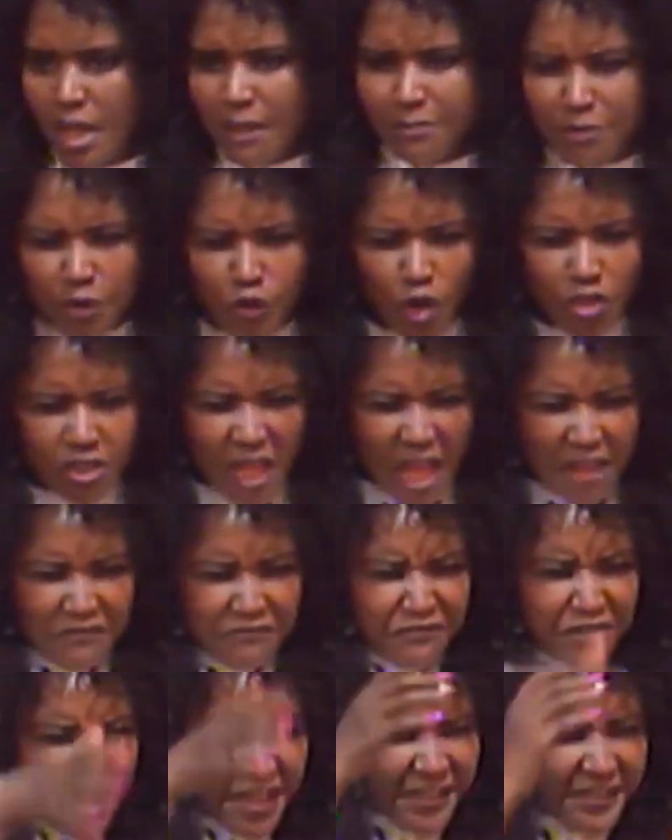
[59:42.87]
because
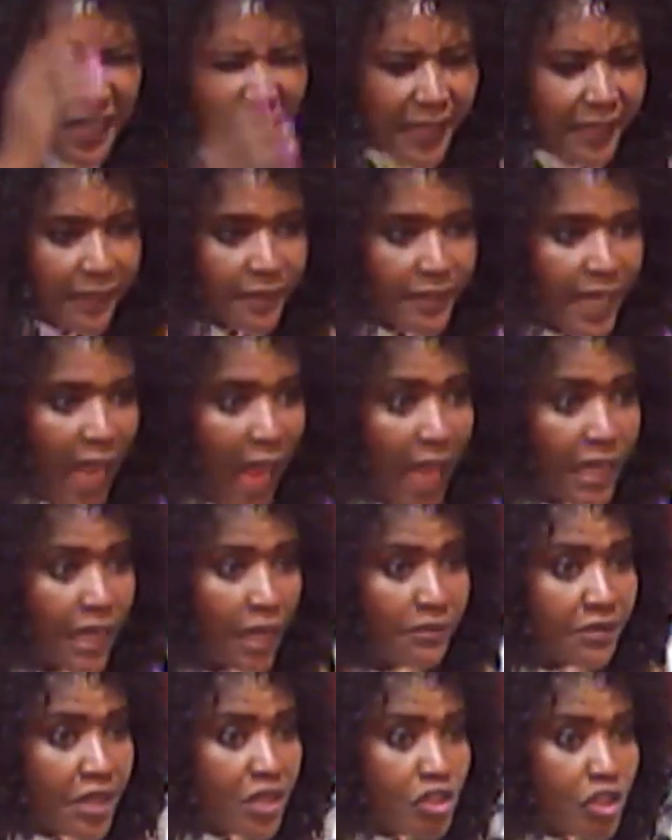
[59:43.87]
every day they are
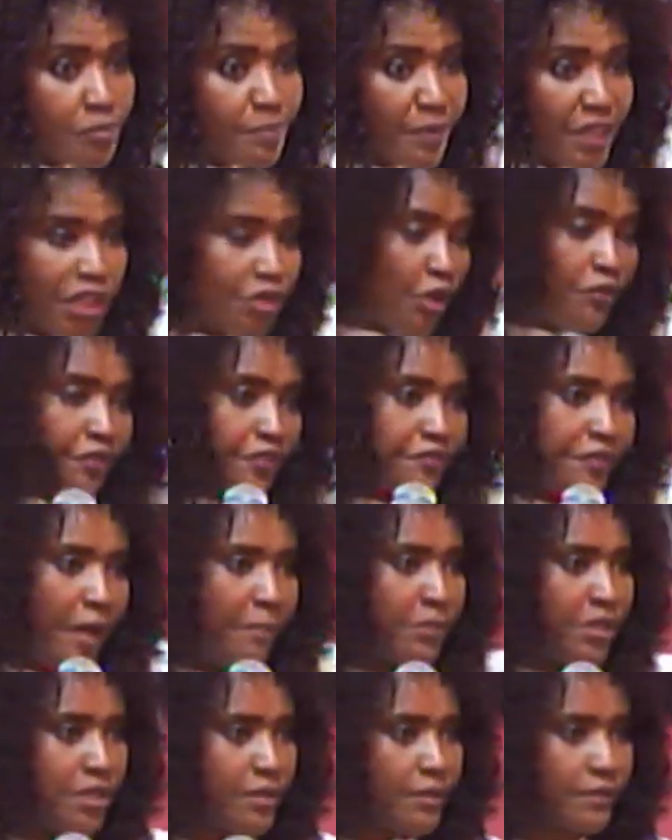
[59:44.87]
around a spirit of
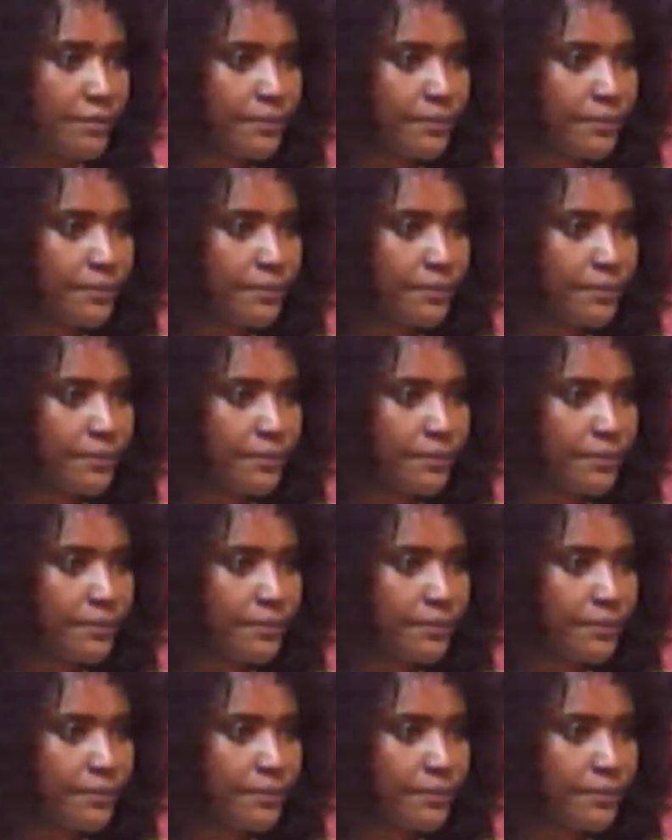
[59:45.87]
infirmity.